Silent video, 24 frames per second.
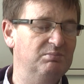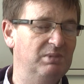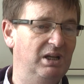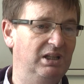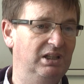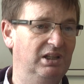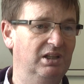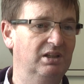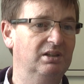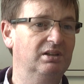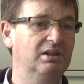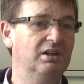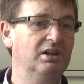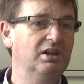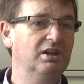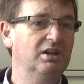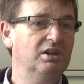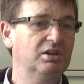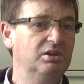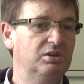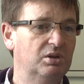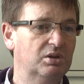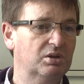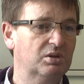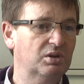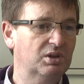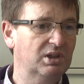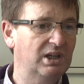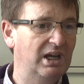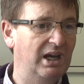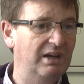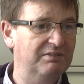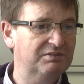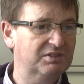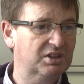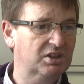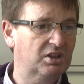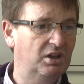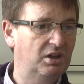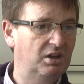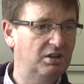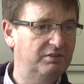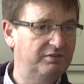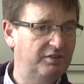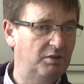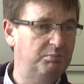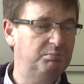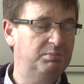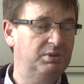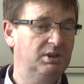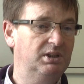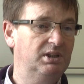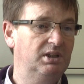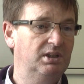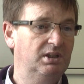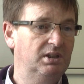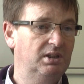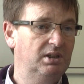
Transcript: million you're going to have to cough up,